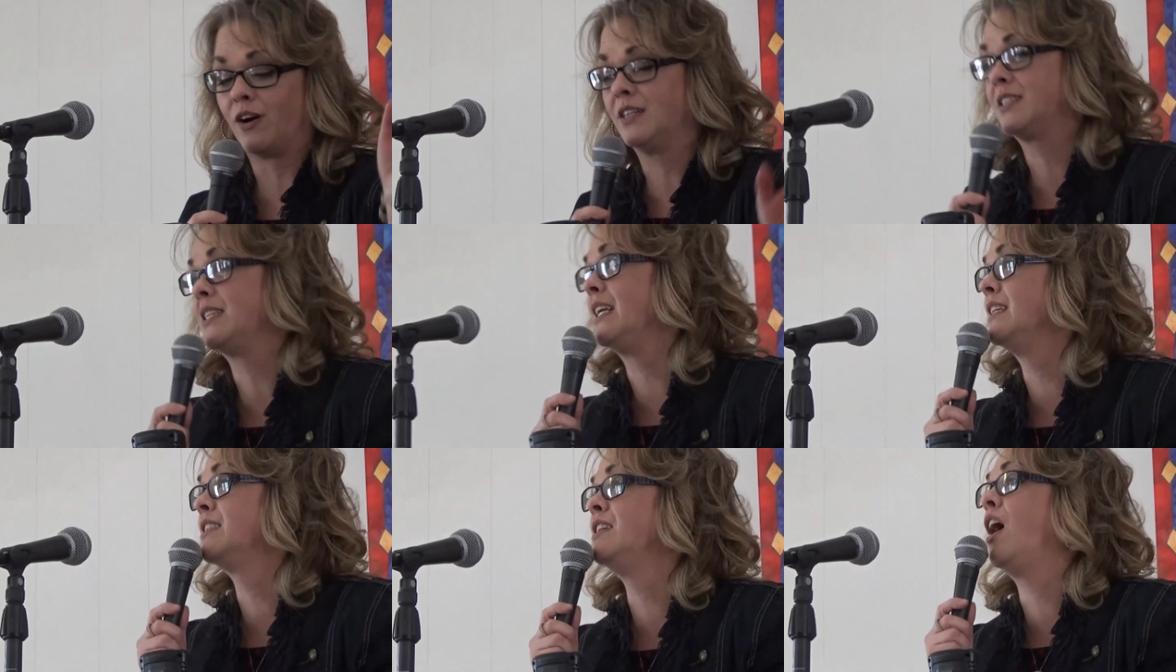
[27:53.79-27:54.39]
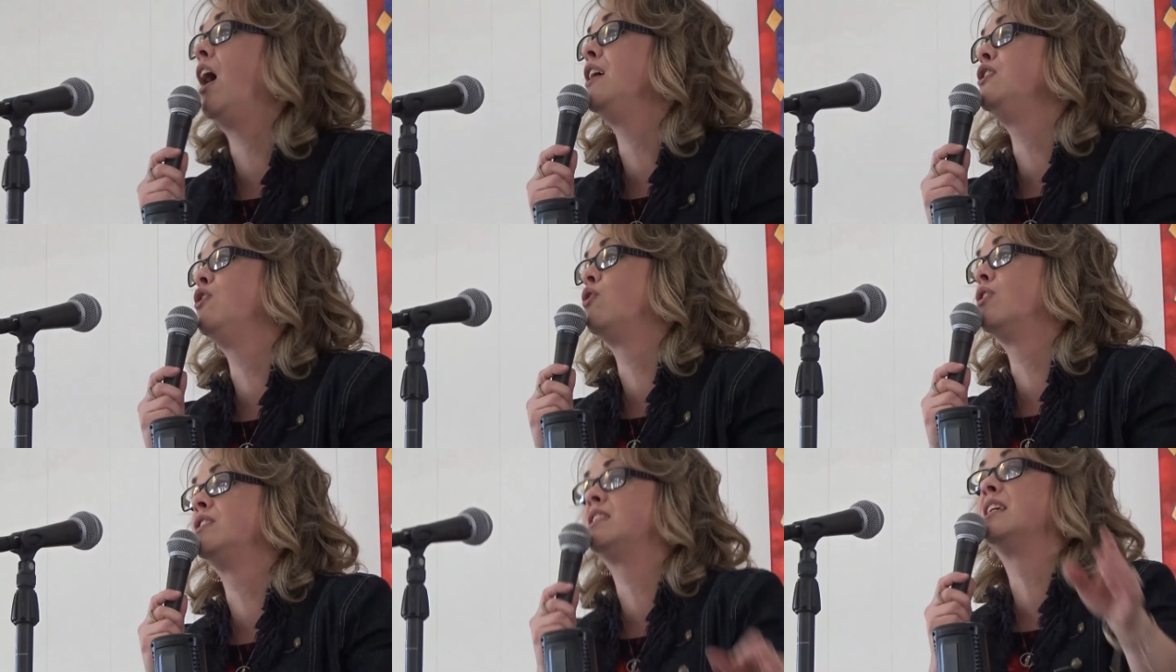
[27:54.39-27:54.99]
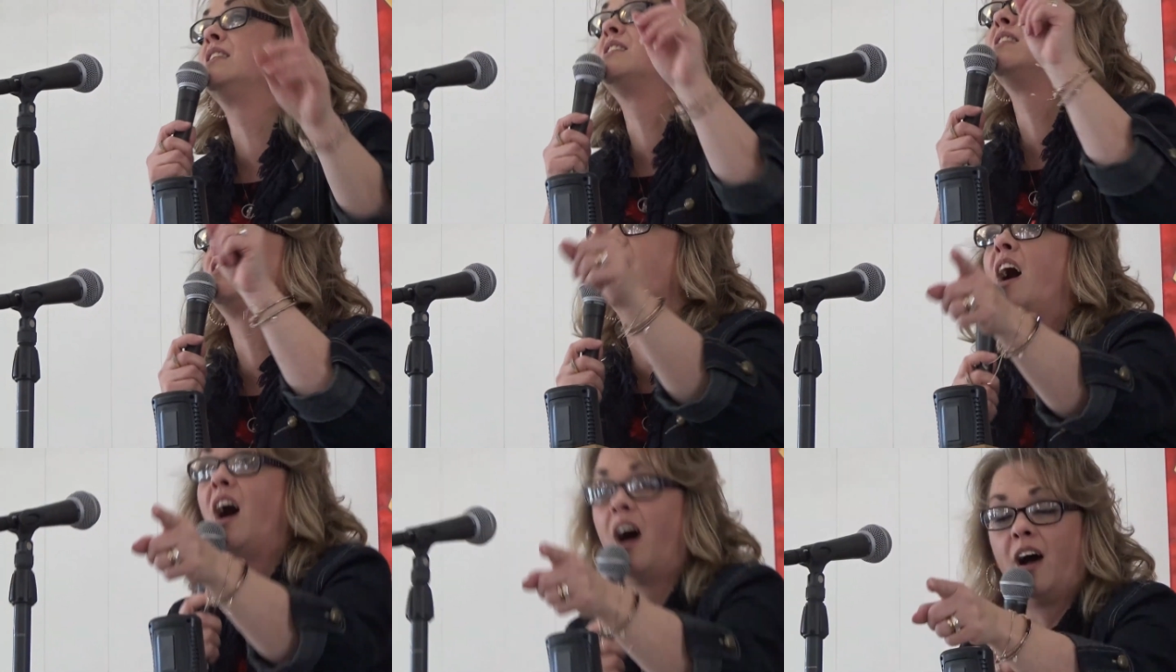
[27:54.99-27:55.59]
I said, it's not yours, it's
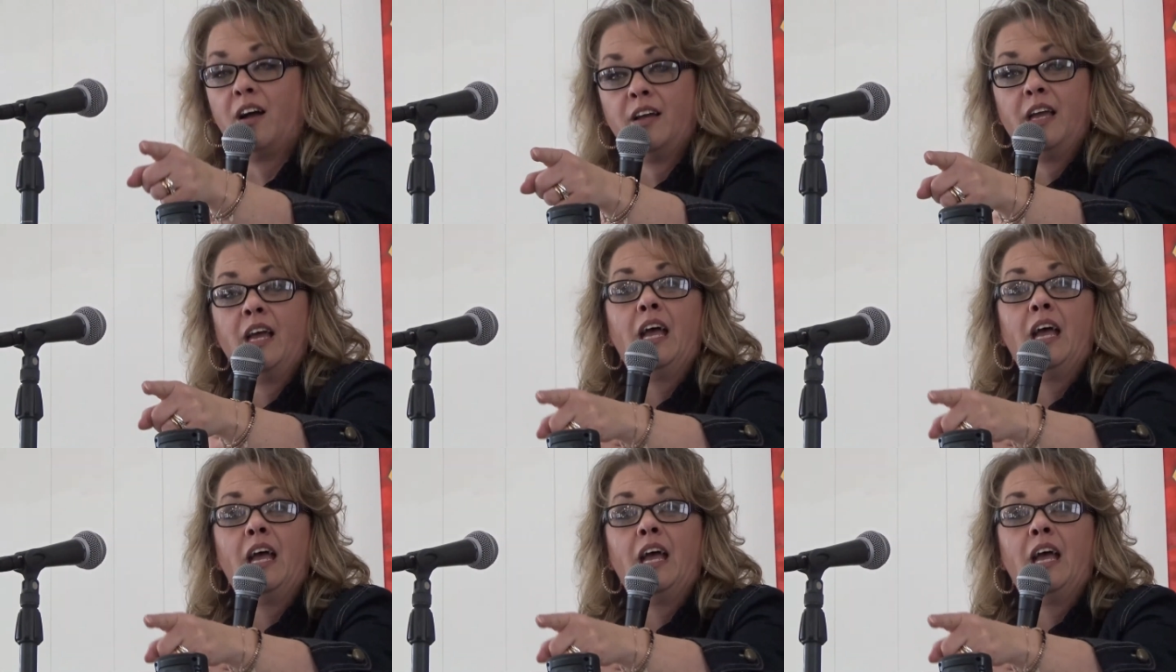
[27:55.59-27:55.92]
the.